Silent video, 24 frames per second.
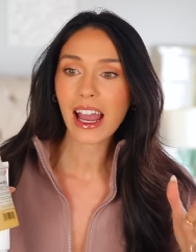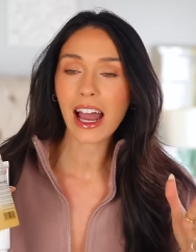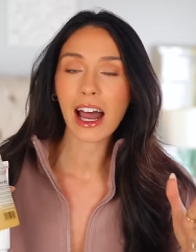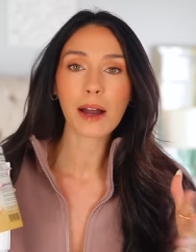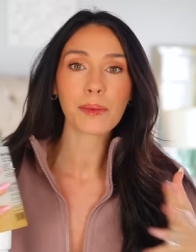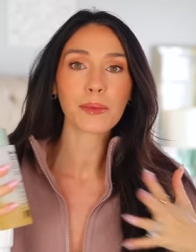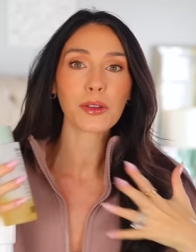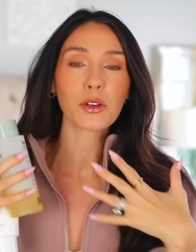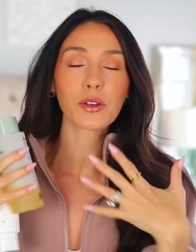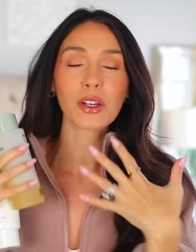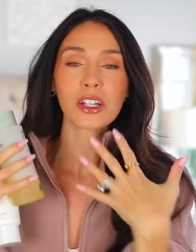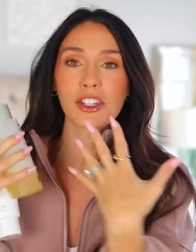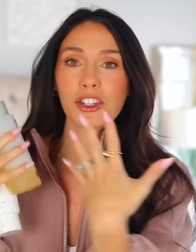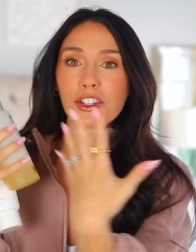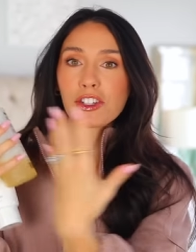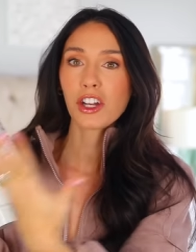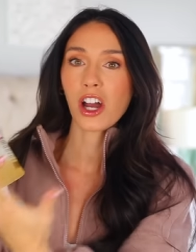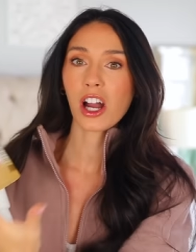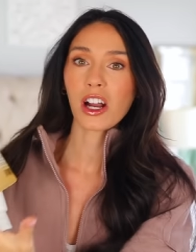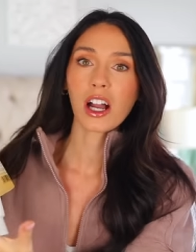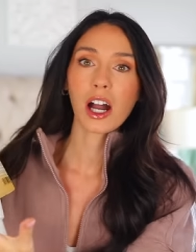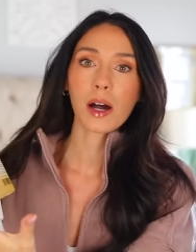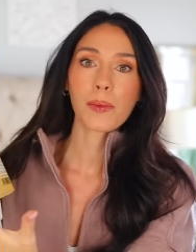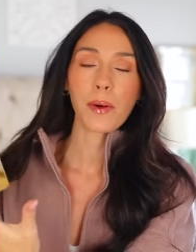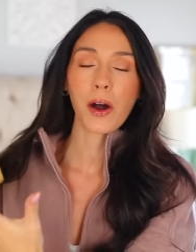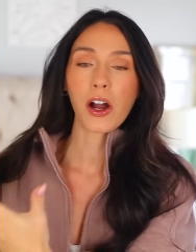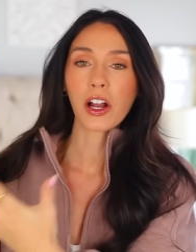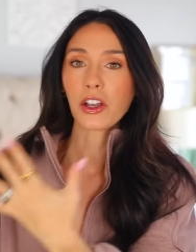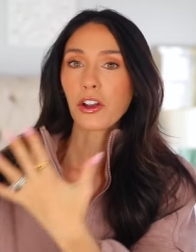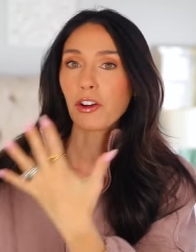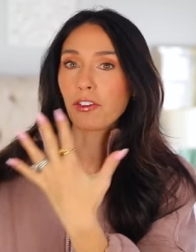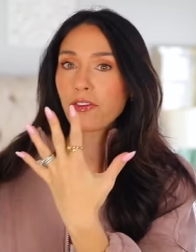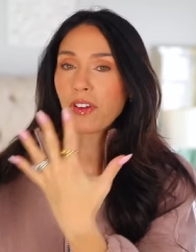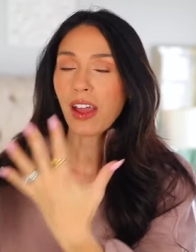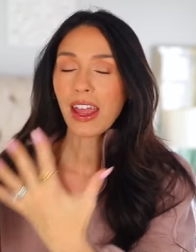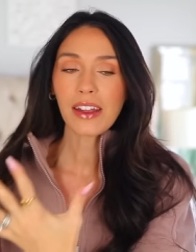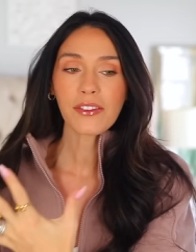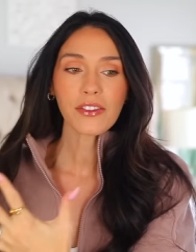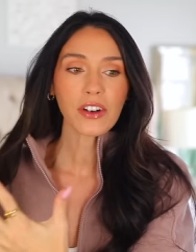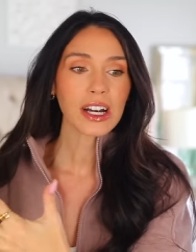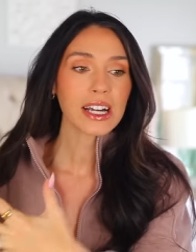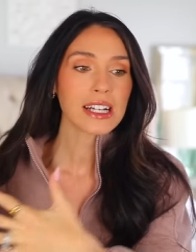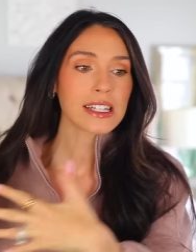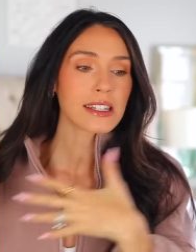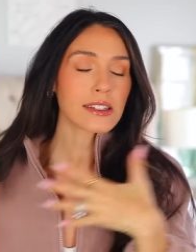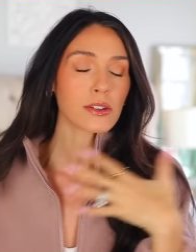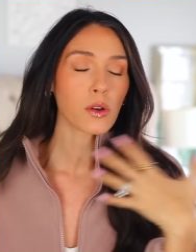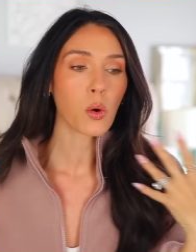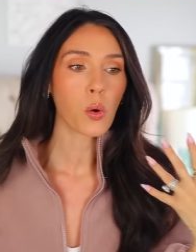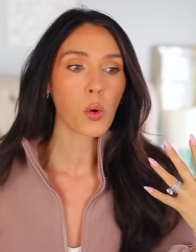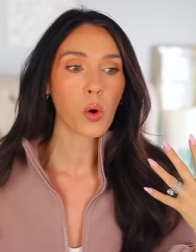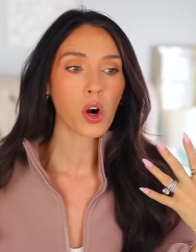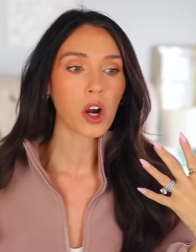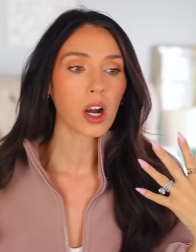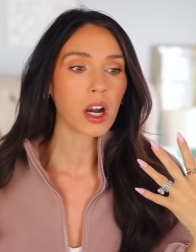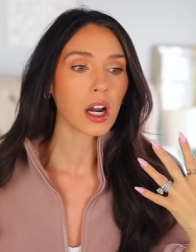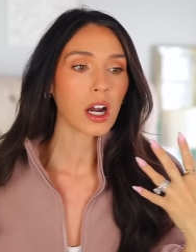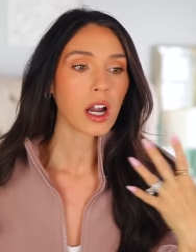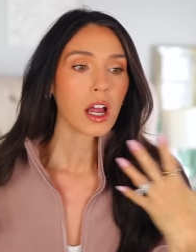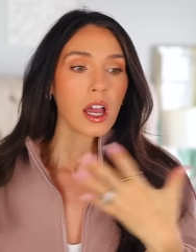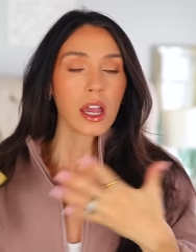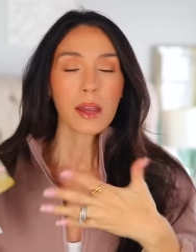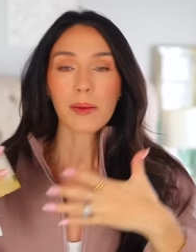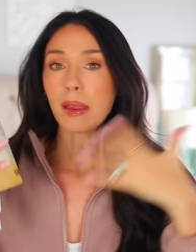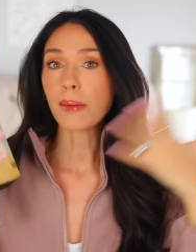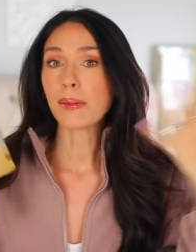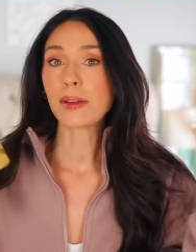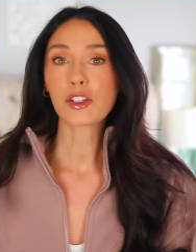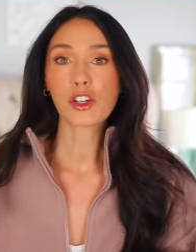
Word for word: Um, you can stock up on your favorites or maybe